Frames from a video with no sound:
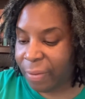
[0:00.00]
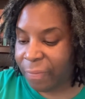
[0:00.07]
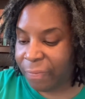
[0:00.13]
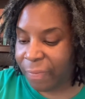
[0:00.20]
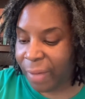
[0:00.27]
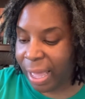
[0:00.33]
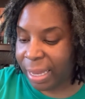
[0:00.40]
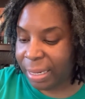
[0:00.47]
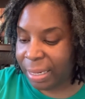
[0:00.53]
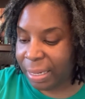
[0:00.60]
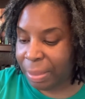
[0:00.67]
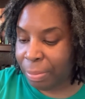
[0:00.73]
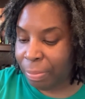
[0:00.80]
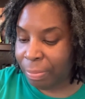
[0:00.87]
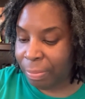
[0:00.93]

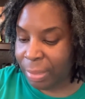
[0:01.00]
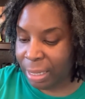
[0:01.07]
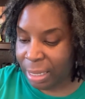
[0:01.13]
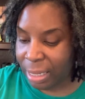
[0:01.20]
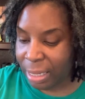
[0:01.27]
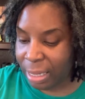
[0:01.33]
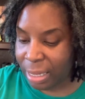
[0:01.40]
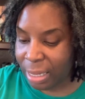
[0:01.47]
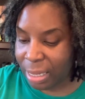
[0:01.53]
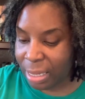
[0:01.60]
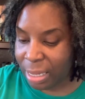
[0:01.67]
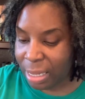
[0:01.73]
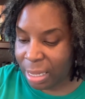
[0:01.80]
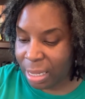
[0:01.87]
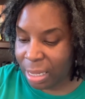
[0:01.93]
Finding Me
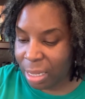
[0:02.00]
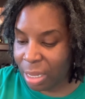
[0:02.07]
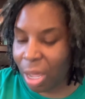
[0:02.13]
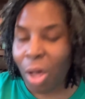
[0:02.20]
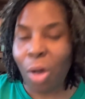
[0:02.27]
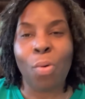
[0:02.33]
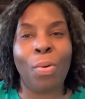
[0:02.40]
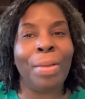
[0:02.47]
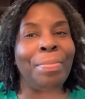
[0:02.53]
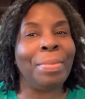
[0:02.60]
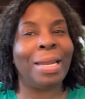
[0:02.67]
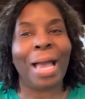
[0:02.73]
Oh, wait a minute.